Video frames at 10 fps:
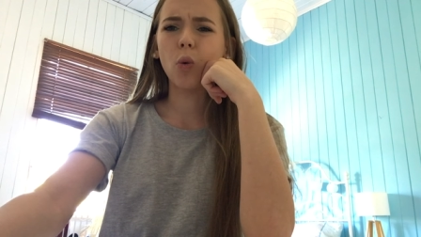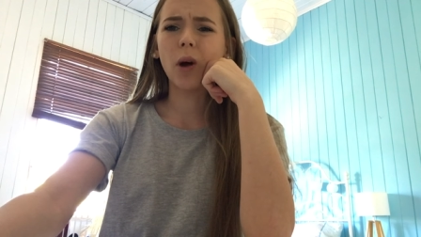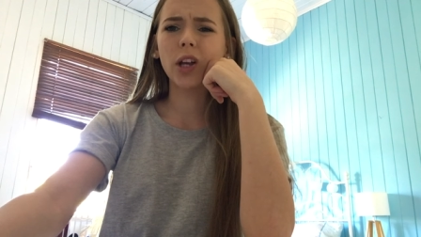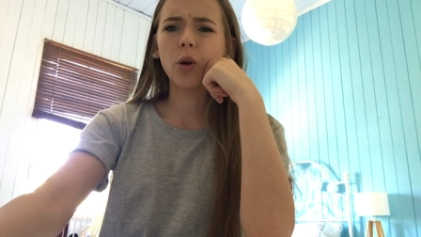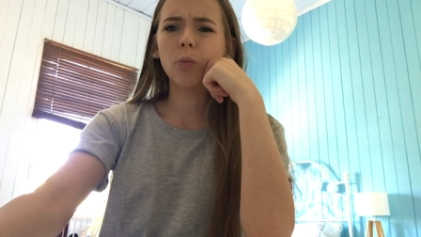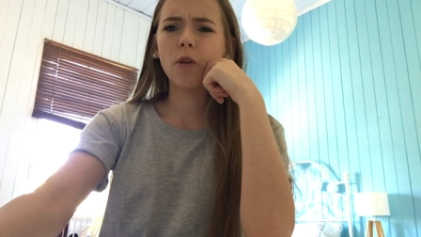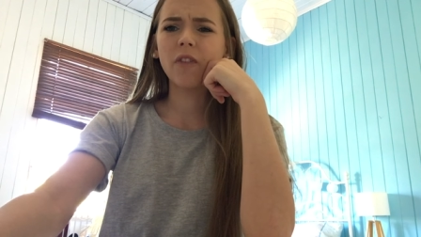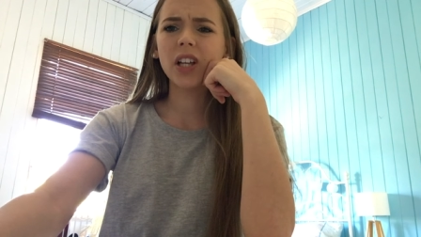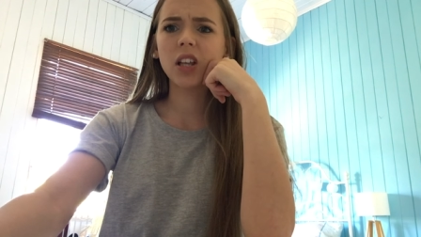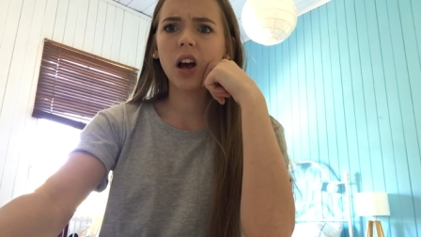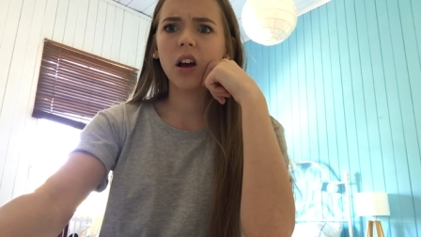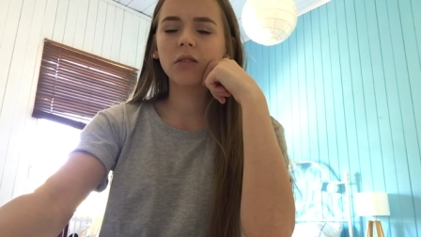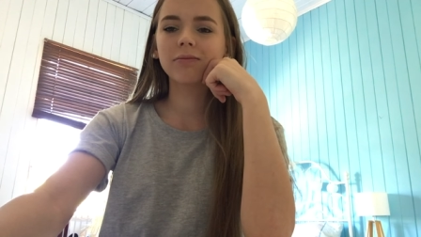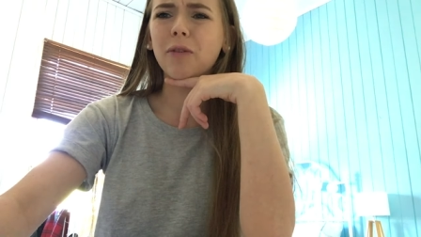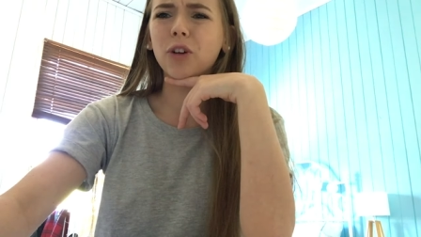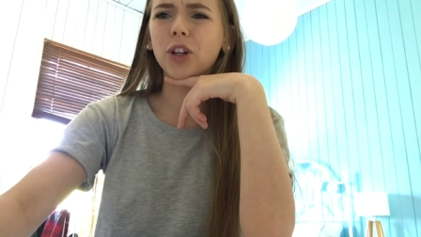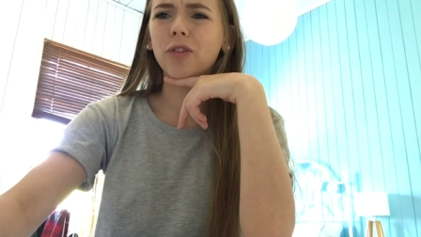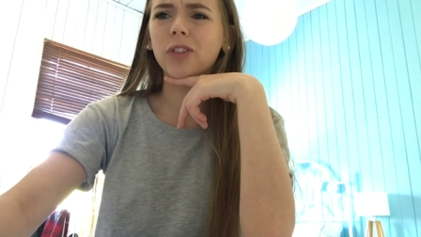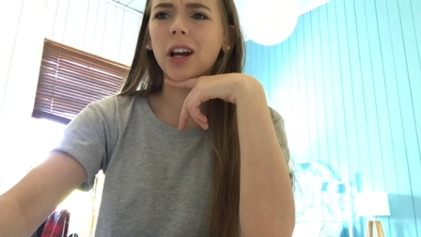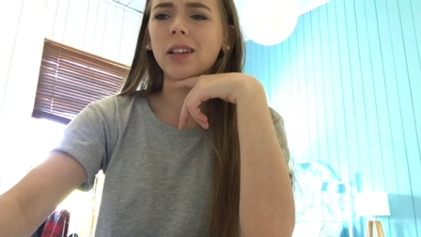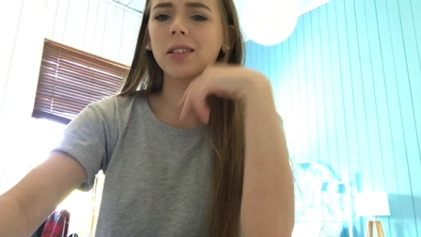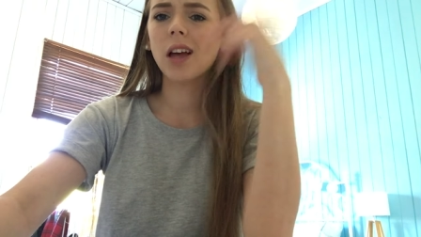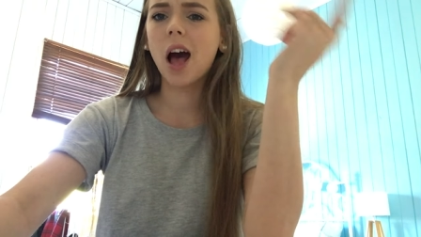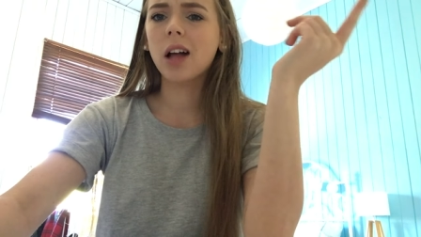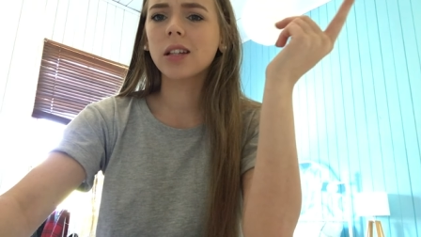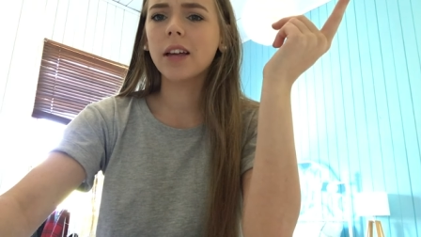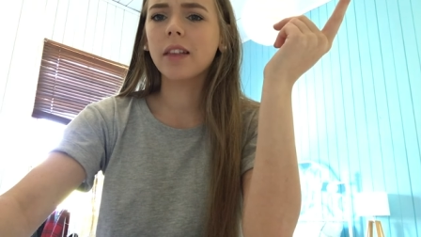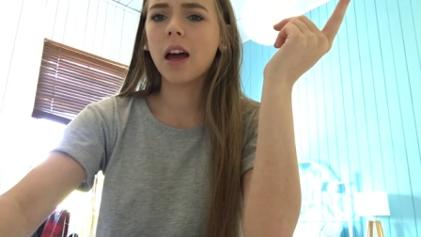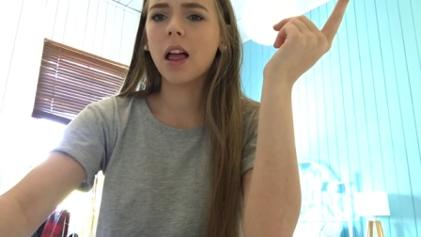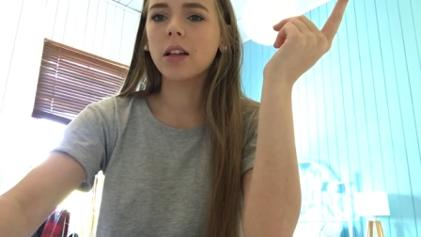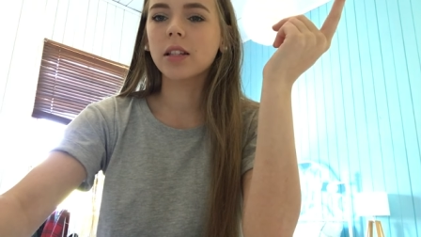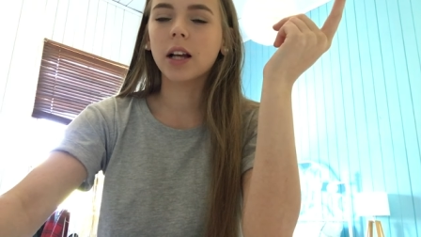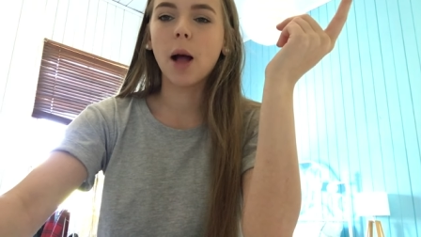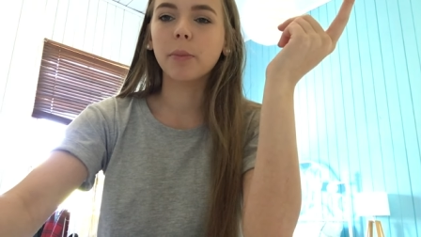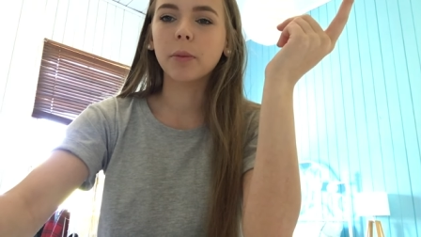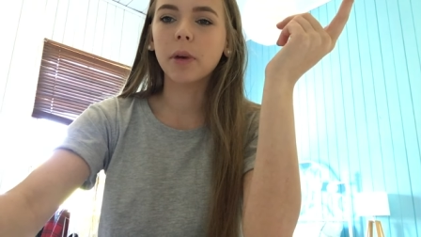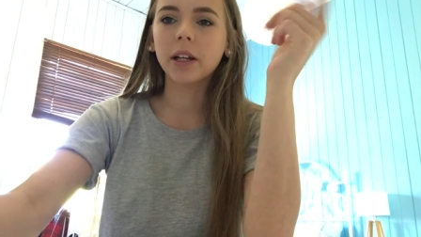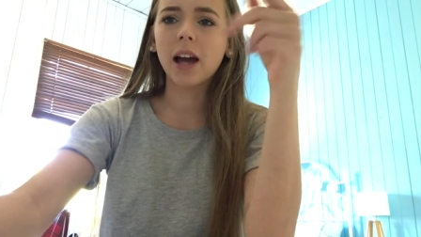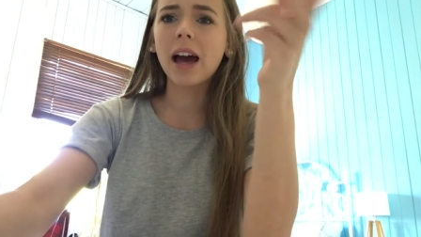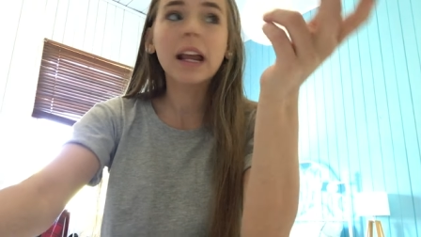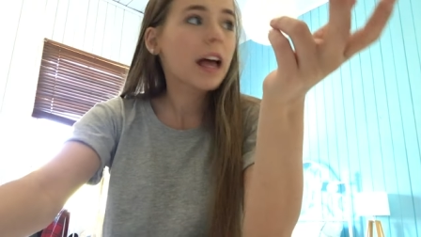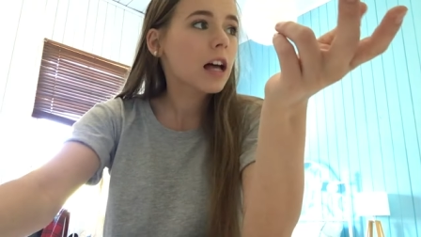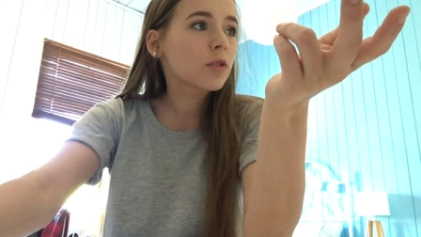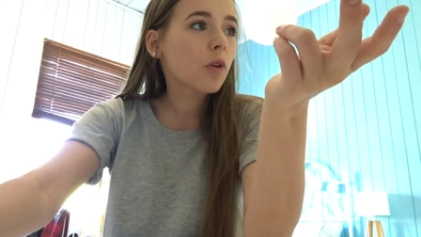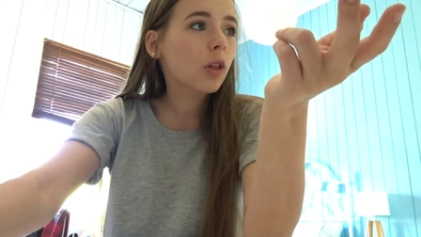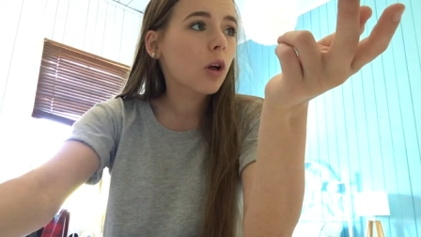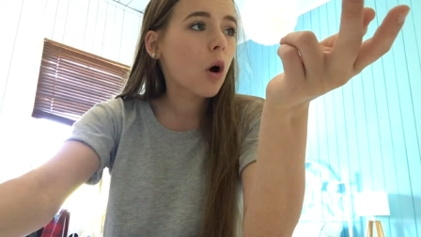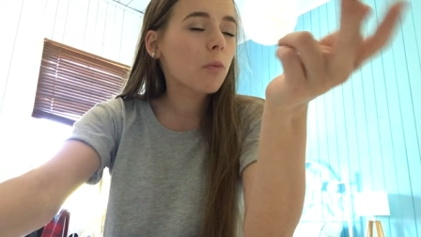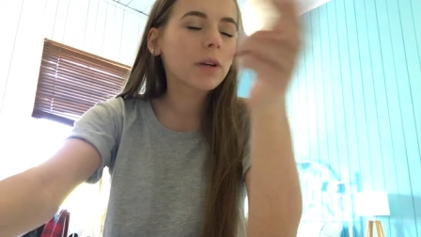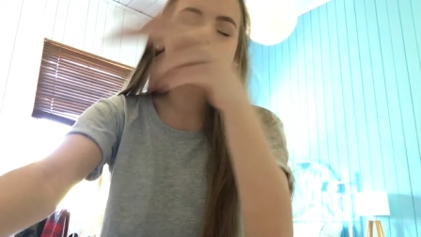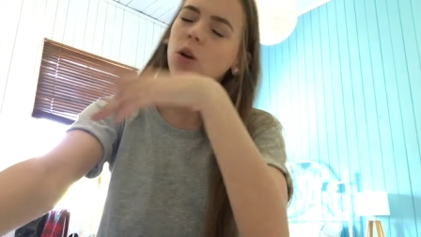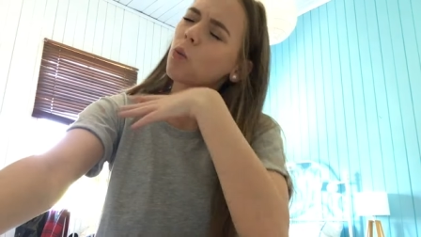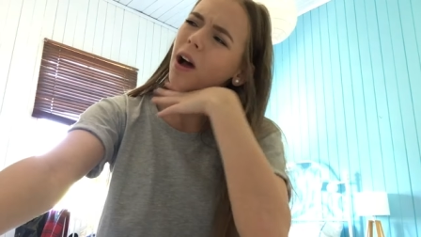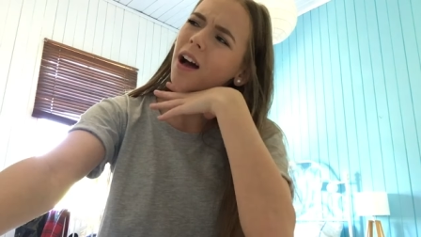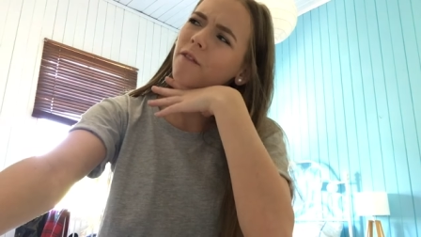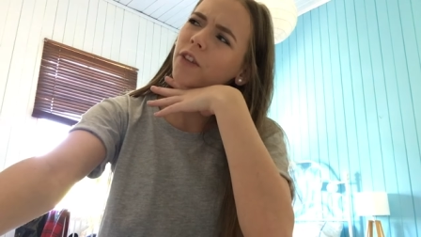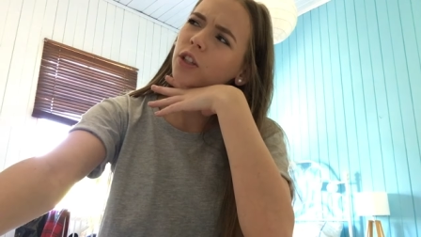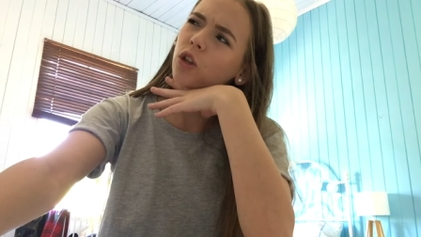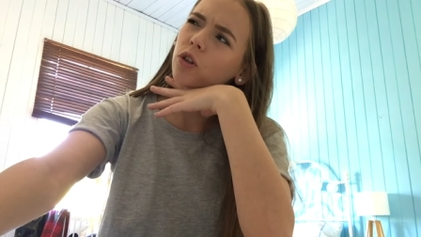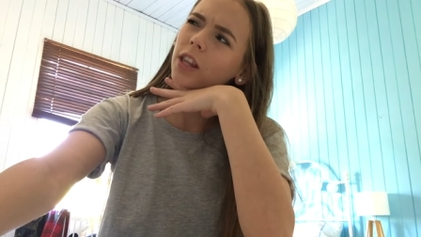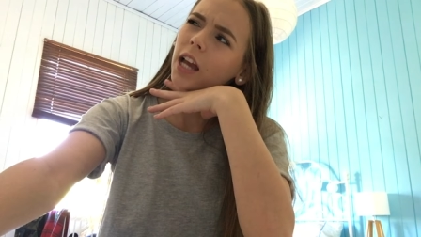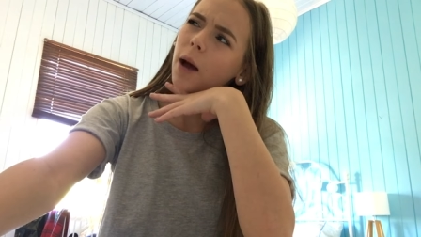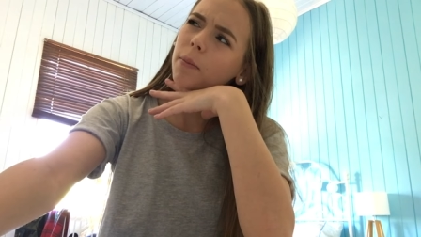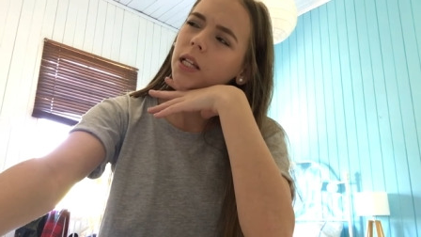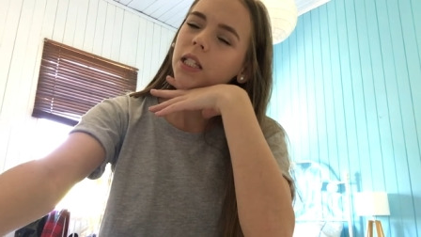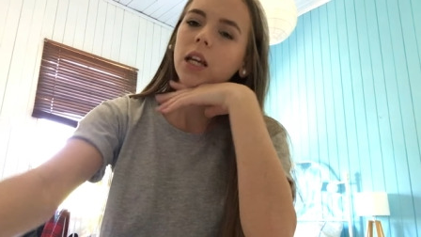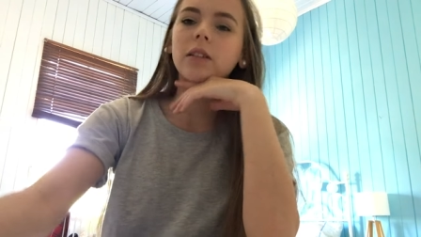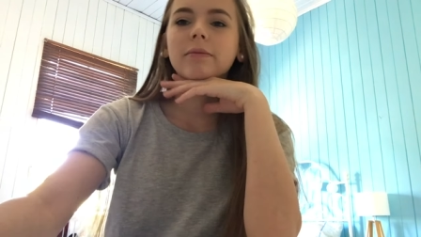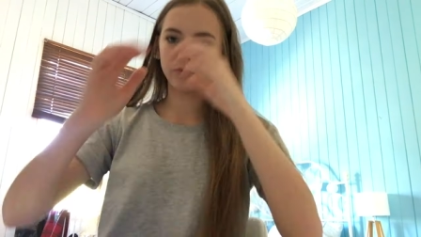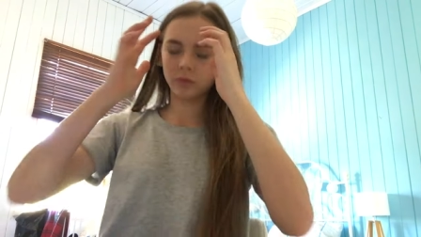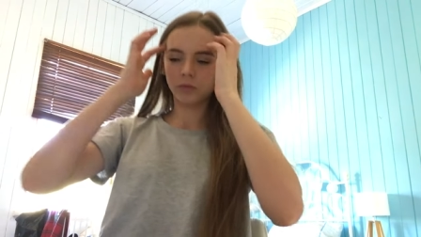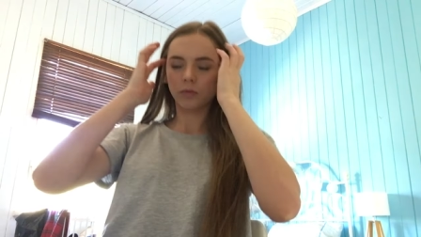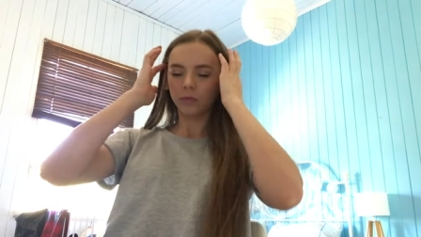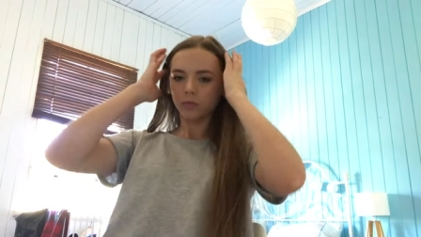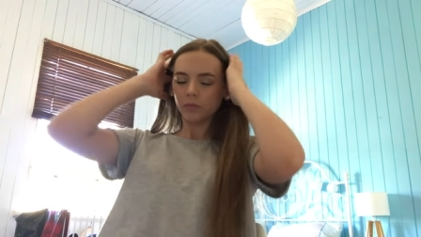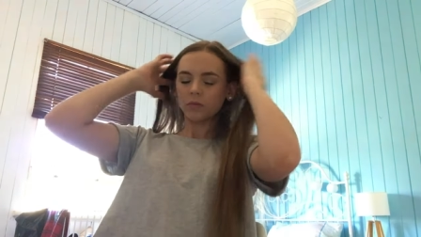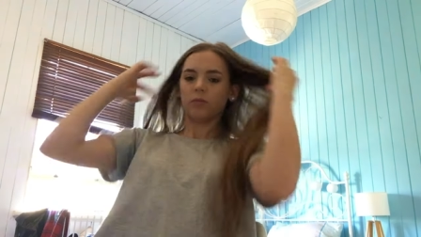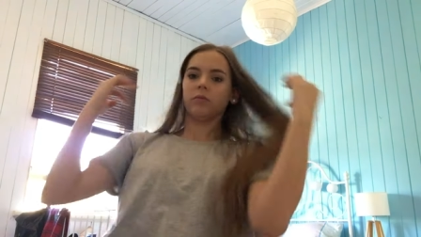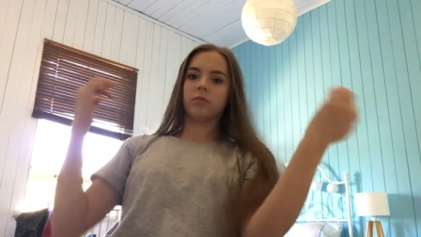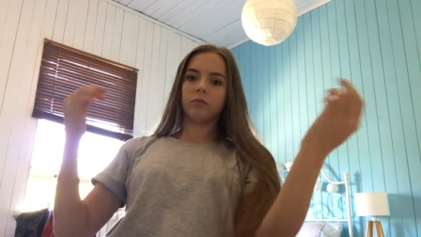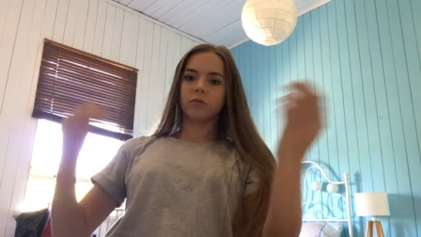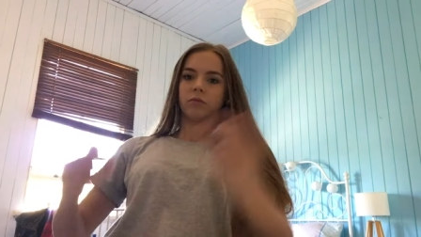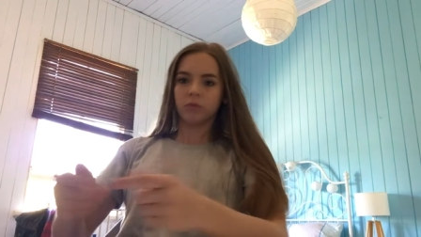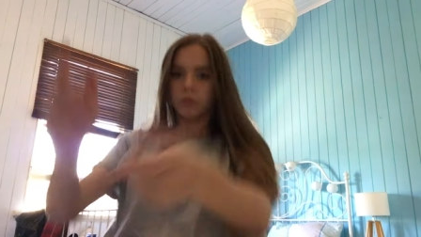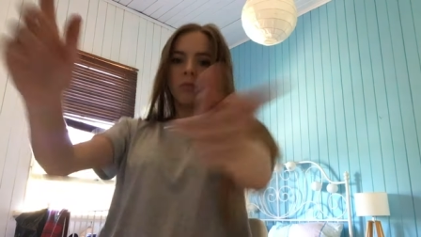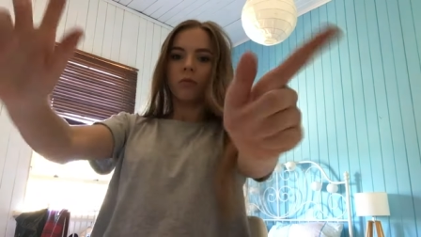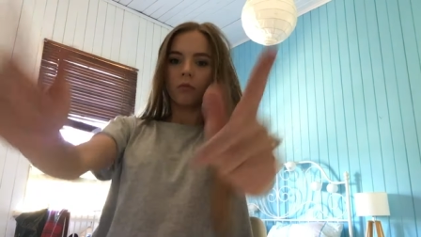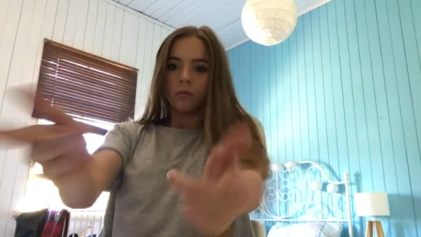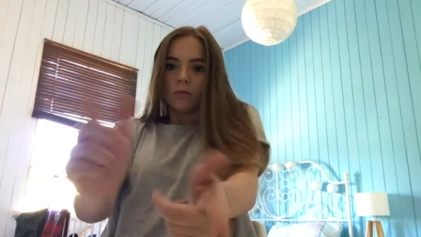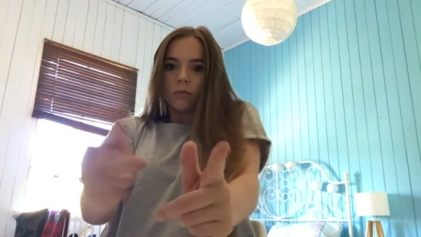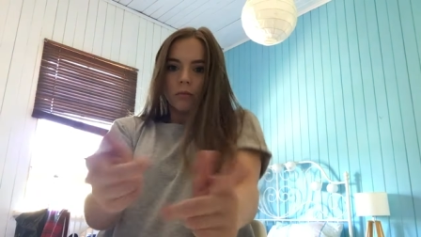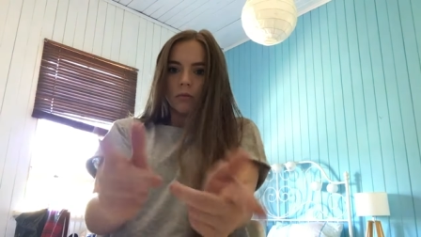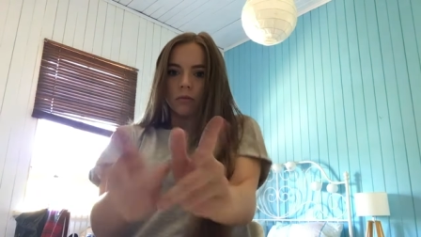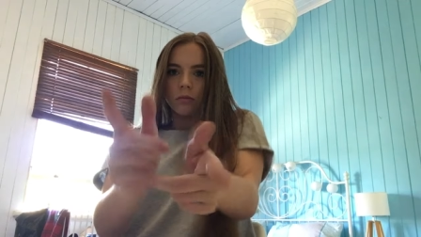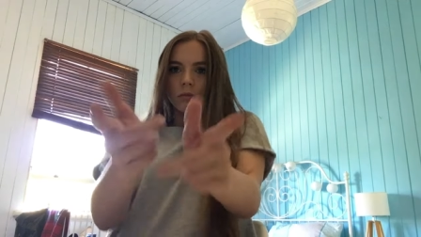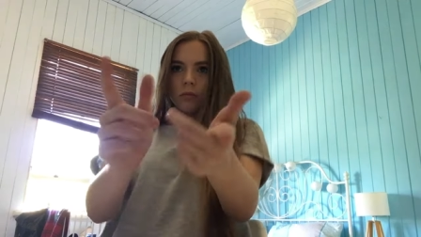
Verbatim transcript: Girl, why you move faster? Yay for your friends? I'll take that as a compliment. Got a house full of homies. Why I feel so the opposite. Four, two, uno.